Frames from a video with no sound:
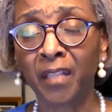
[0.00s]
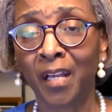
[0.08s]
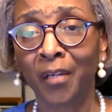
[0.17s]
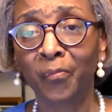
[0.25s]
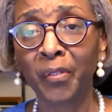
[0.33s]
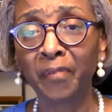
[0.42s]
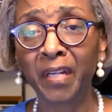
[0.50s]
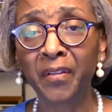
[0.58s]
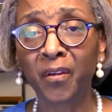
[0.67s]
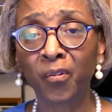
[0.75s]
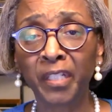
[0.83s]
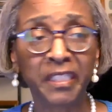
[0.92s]
We rather go
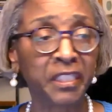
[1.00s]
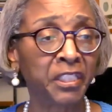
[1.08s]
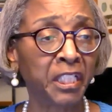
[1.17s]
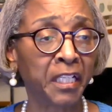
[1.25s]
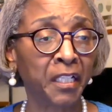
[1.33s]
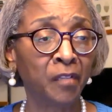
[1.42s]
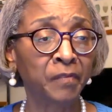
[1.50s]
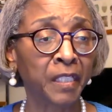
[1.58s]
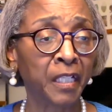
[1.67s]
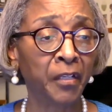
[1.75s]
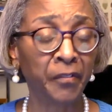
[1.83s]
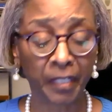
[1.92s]
get the chicken off the
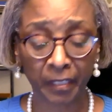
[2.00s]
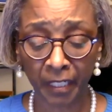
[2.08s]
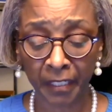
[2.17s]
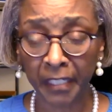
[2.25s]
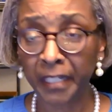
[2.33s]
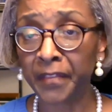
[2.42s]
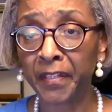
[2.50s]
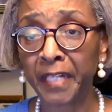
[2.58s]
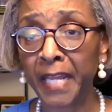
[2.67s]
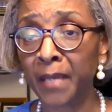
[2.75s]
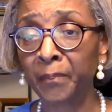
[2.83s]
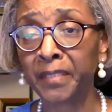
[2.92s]
corner. Than the other day, I
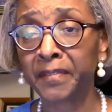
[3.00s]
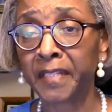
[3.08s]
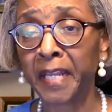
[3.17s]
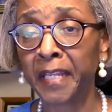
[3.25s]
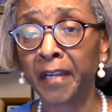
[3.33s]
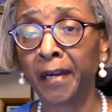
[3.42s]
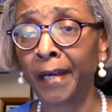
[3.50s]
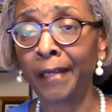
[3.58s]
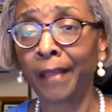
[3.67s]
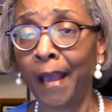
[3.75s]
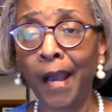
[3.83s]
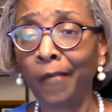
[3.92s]
must tell y'all,
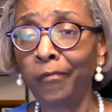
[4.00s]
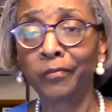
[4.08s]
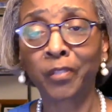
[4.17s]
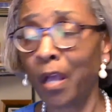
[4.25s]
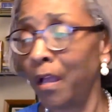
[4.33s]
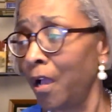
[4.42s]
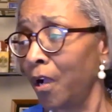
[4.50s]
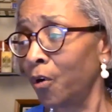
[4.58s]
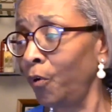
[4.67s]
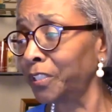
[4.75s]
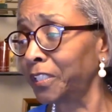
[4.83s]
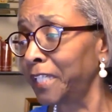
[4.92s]
I was
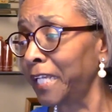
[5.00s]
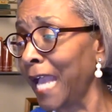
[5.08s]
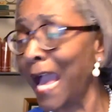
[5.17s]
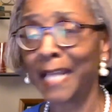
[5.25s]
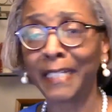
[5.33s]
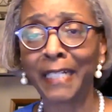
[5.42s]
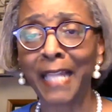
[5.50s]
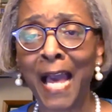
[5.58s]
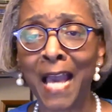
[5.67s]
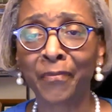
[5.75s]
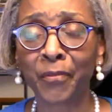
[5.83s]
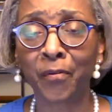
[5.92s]
questioning the guy in the line
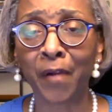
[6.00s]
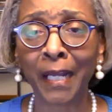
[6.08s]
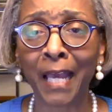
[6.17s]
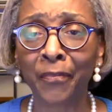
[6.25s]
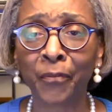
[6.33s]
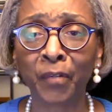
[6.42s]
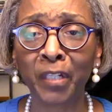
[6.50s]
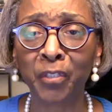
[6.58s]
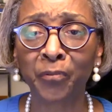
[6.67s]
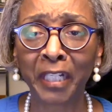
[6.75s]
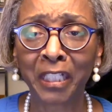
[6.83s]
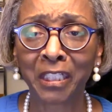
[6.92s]
through. I got 3
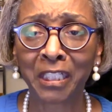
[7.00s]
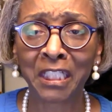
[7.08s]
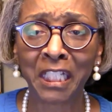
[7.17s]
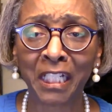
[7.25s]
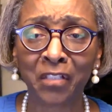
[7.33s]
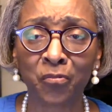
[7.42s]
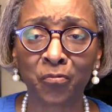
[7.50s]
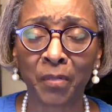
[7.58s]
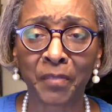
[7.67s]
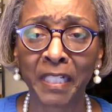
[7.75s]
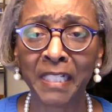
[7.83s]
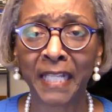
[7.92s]
chicken strips, and
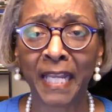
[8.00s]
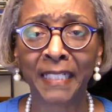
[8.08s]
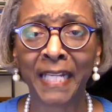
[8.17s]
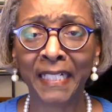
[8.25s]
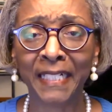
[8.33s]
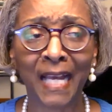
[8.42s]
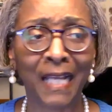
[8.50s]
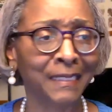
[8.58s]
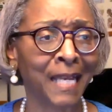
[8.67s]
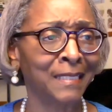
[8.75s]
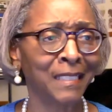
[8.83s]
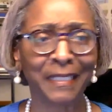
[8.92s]
he said $10. I
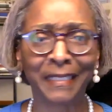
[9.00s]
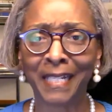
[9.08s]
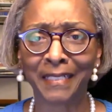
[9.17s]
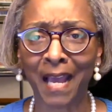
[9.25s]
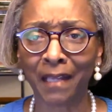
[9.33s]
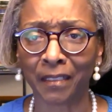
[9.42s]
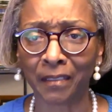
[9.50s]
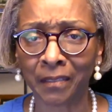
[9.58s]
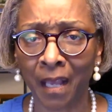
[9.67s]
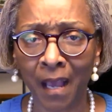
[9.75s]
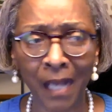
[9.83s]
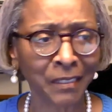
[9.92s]
said $10.
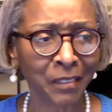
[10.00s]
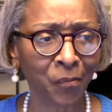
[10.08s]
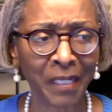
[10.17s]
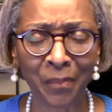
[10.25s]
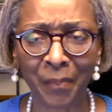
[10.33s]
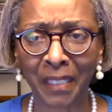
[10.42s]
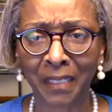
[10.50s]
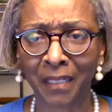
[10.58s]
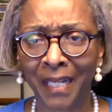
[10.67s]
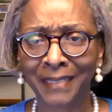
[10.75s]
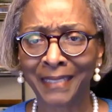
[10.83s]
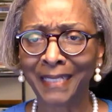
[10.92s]
I said, wait a minute,
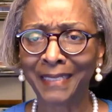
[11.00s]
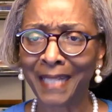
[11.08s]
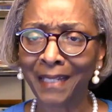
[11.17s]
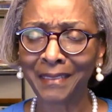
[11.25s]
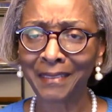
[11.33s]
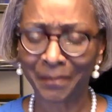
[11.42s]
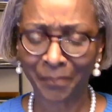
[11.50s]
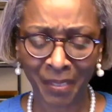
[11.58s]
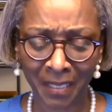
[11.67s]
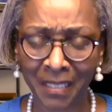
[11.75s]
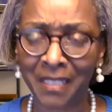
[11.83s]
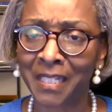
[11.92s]
$10. But
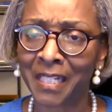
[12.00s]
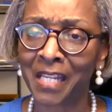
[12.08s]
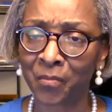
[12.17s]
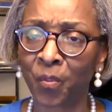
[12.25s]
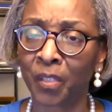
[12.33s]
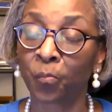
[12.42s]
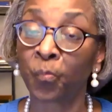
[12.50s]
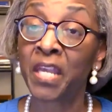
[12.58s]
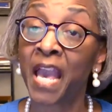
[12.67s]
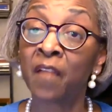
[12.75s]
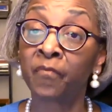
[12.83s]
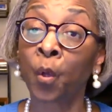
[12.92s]
guess what? We
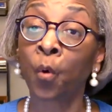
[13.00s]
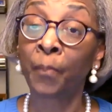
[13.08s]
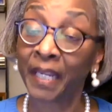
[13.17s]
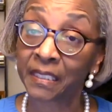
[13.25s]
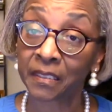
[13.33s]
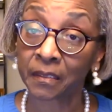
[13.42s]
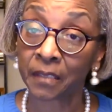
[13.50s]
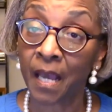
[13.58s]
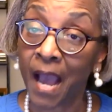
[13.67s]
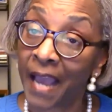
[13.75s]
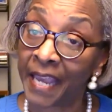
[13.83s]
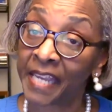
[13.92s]
have no patience. I
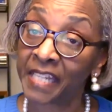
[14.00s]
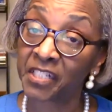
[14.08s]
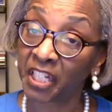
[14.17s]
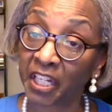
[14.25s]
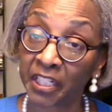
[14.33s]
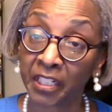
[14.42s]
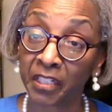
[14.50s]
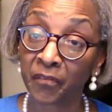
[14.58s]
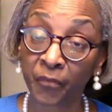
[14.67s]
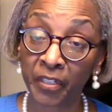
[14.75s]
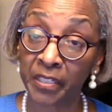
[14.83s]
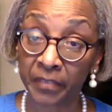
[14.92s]
had chicken in the
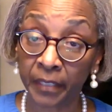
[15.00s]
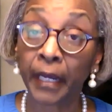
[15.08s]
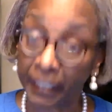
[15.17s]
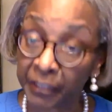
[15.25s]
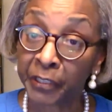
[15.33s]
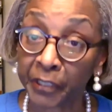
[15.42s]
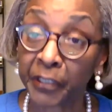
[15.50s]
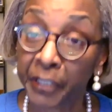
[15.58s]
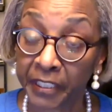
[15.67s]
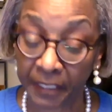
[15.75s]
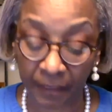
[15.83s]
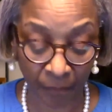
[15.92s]
freezer. I should have cooked
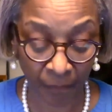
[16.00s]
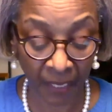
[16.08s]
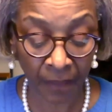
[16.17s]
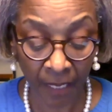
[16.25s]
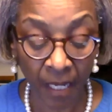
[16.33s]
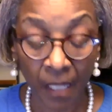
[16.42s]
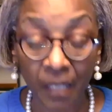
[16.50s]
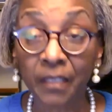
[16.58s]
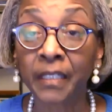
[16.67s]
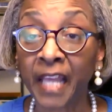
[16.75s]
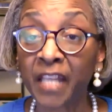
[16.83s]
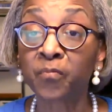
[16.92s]
it, but
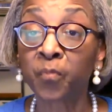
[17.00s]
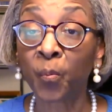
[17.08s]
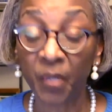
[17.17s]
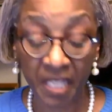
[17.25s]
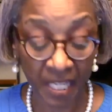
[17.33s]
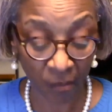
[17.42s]
that's what we get.